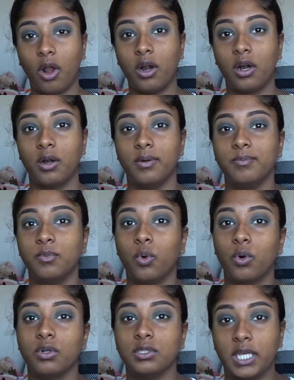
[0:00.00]
are
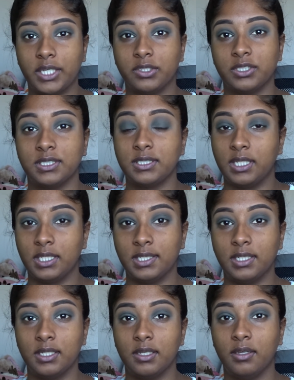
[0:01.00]
more lighter
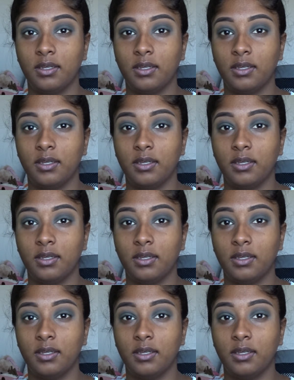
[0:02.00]
skinned